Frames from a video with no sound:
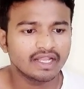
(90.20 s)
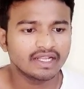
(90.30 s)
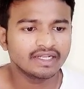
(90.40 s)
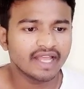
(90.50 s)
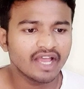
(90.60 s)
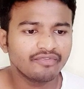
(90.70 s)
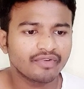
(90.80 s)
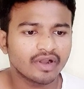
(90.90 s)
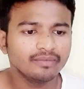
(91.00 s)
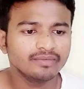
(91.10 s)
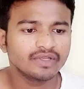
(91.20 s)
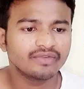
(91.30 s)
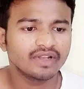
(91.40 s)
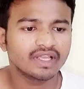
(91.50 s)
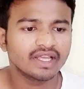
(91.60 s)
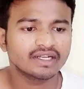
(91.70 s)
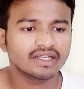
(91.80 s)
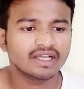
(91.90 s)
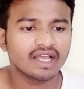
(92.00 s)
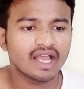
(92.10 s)
In diaphragm, you will get
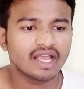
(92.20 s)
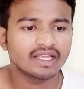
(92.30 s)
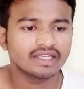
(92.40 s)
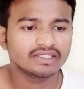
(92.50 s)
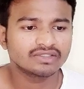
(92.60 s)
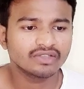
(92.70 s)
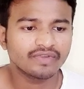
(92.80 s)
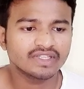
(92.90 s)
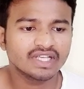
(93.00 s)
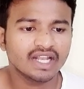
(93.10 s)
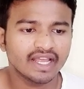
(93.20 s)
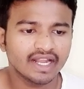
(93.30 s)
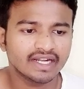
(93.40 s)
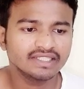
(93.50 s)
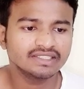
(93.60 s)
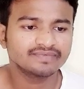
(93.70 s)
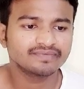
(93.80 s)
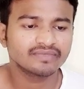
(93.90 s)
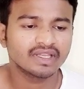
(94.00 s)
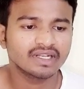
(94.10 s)
esophageal hiatus.
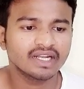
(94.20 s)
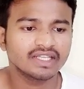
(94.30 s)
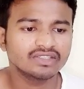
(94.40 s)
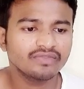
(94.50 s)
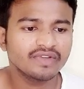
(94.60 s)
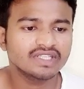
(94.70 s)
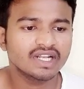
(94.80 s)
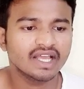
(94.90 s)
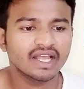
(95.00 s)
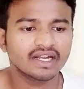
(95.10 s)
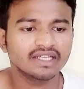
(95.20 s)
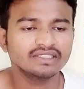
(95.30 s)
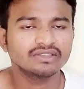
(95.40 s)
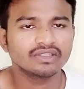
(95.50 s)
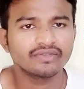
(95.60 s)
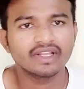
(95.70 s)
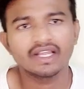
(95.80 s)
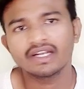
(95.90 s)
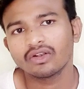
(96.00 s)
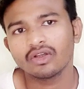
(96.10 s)
In that esophageal hiatus, you will
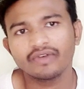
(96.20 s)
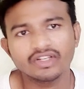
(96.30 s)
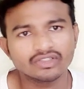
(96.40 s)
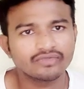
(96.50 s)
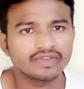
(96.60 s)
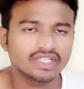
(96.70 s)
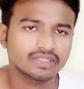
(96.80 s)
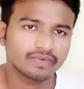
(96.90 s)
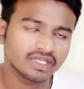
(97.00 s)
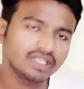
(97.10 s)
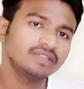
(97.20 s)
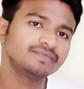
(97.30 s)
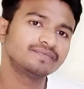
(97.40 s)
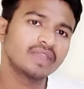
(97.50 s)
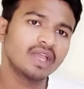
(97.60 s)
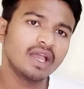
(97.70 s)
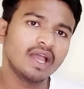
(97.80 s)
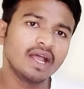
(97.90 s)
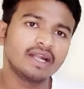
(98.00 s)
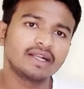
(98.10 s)
get lower esophageal sphincter.
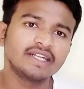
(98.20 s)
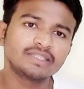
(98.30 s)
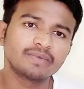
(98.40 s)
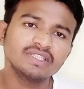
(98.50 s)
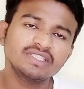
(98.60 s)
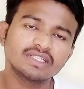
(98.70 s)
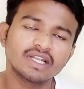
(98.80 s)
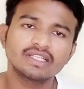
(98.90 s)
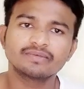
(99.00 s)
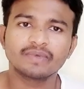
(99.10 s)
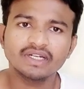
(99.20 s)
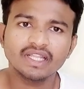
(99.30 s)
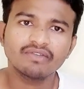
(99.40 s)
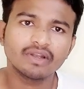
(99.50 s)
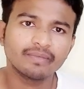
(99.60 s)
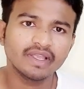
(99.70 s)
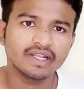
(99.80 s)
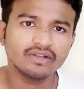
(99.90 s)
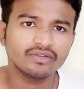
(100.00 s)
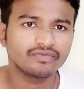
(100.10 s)
That sphincter will be
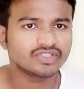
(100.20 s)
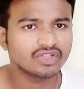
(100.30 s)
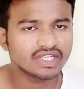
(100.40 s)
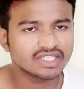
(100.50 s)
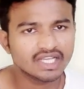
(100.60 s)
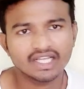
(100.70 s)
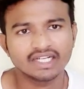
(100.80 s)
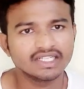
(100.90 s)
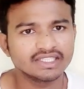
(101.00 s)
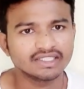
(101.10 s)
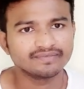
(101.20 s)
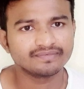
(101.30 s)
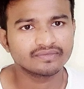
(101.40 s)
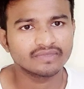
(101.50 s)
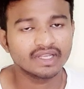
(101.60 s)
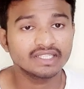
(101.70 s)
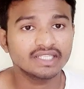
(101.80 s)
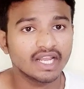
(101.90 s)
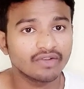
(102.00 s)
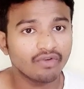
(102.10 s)
in physiological condition. It is
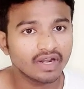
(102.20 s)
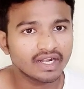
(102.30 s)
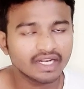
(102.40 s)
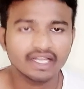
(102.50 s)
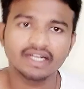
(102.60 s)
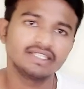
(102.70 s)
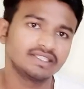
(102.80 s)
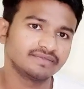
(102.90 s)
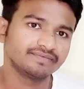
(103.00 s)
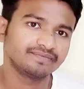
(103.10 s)
involuntary condition.